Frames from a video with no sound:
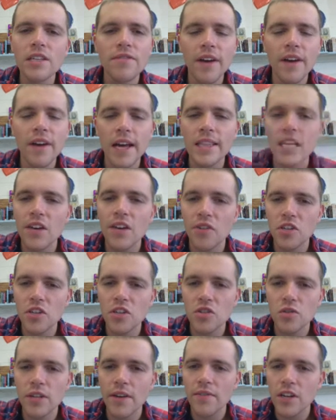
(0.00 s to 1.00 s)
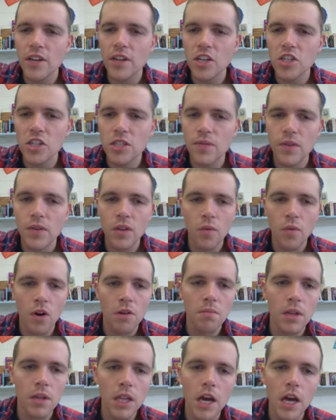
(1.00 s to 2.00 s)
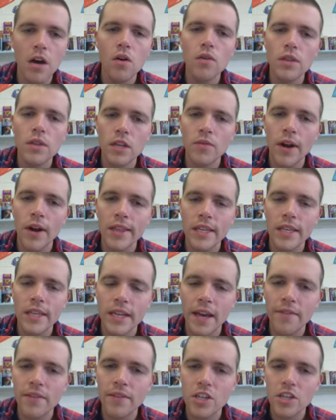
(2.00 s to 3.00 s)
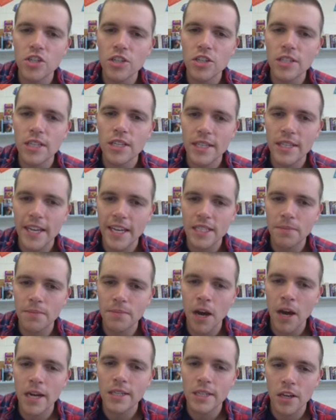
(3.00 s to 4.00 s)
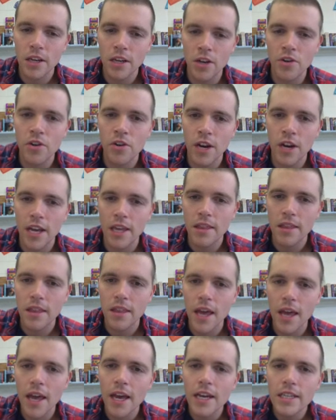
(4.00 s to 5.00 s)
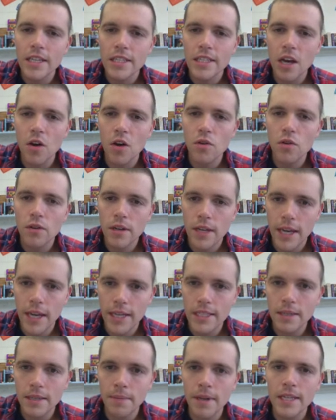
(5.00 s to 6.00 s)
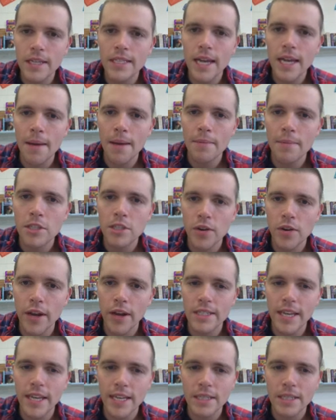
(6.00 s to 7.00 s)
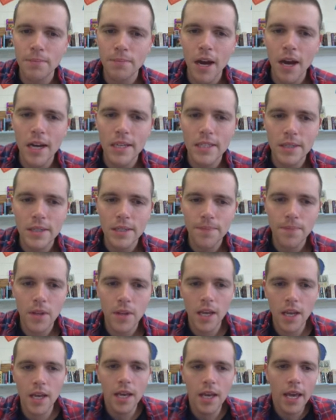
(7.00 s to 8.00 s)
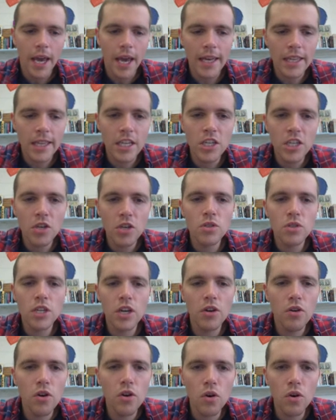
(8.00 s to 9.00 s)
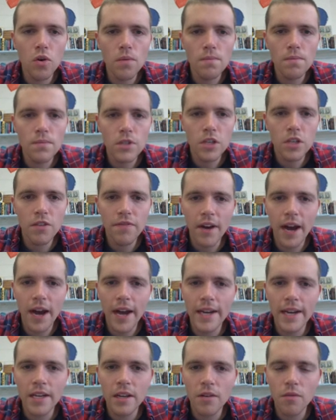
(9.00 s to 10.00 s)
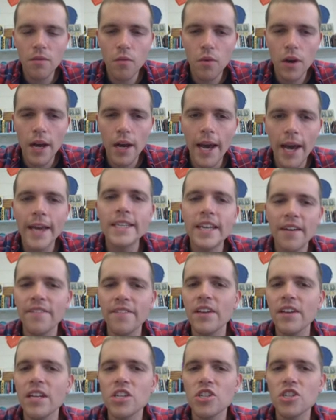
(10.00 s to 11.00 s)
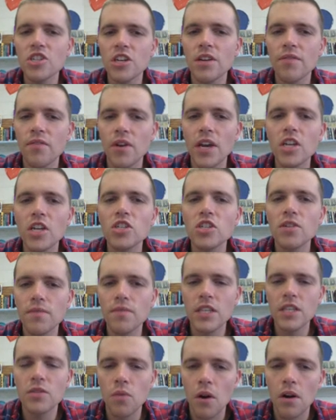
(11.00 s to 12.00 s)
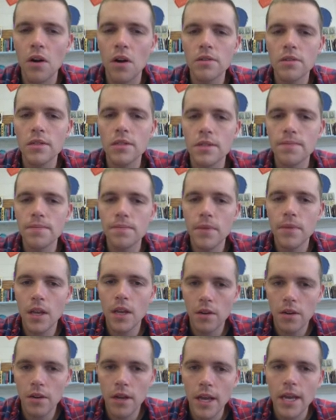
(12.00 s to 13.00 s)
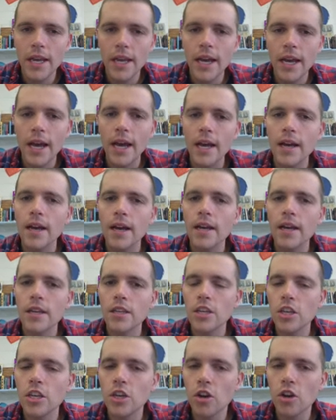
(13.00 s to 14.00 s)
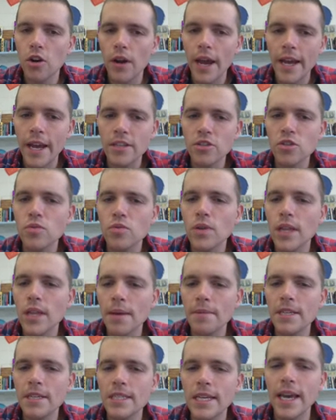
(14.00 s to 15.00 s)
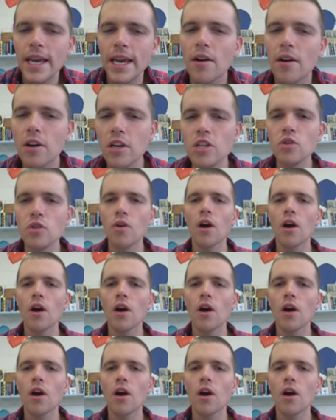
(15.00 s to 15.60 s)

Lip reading: to find the official definitions for the word below, then write the definitions in the text box underneath. So hit submit assignment to create a text box, and then use Google to find a definition for each of these words. Your answers will let me see how good you